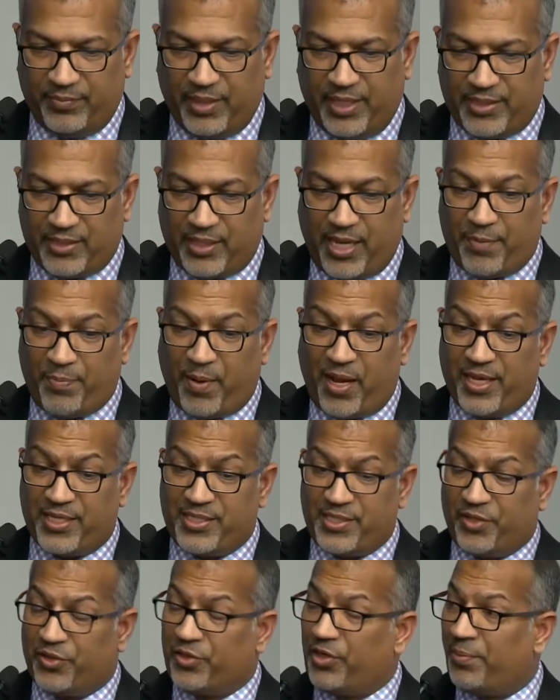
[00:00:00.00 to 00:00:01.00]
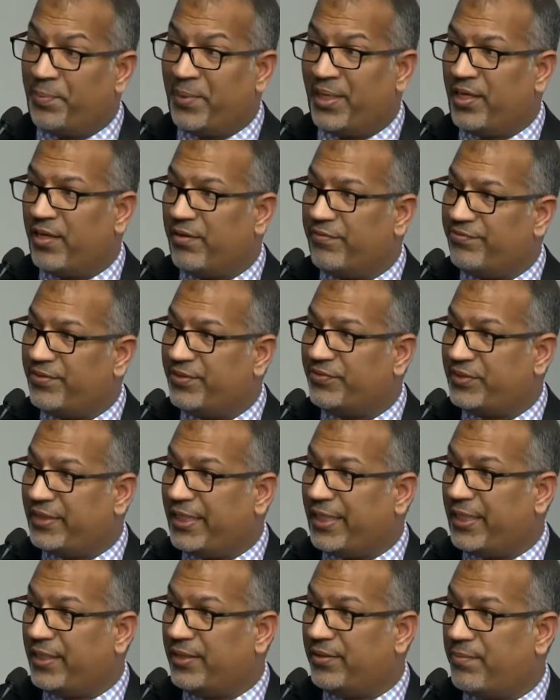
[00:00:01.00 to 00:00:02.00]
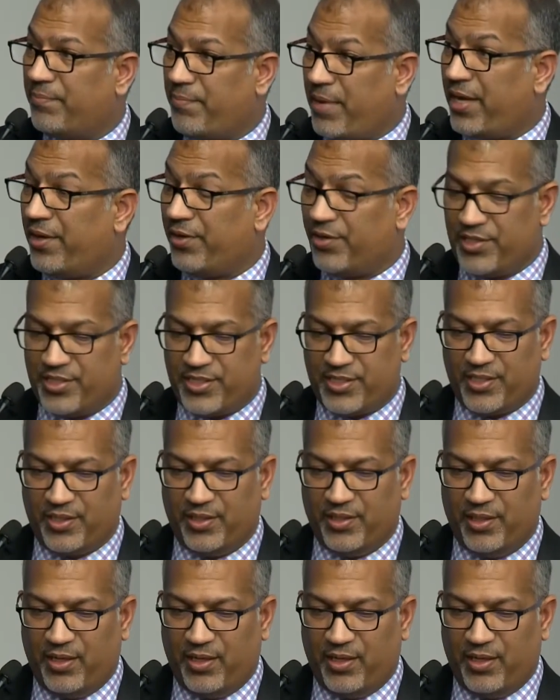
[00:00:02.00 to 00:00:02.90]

It's led by a steering committee of 15 mayors.